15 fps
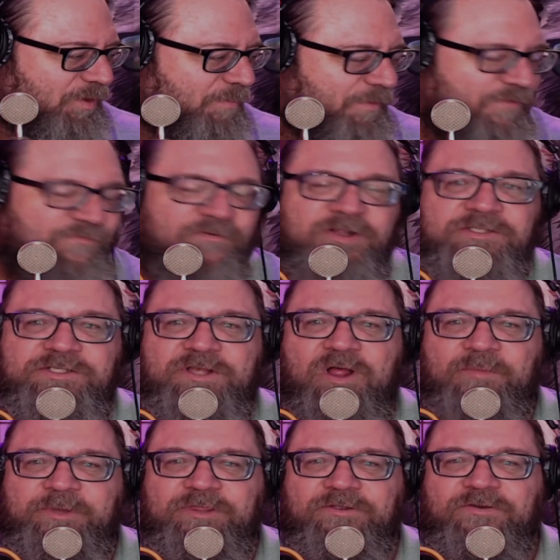My friends call
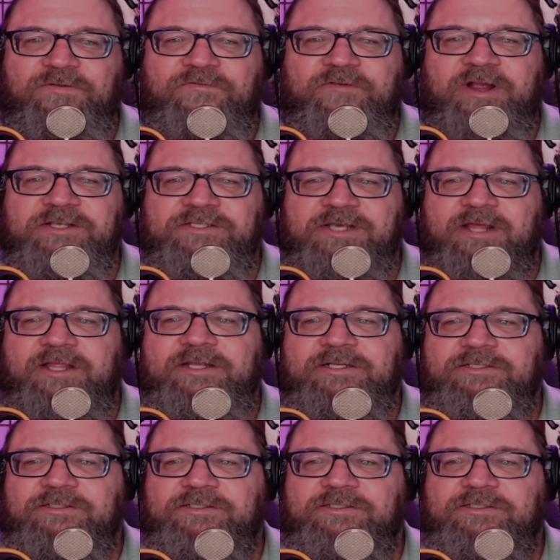me the Turfgrass Zealot.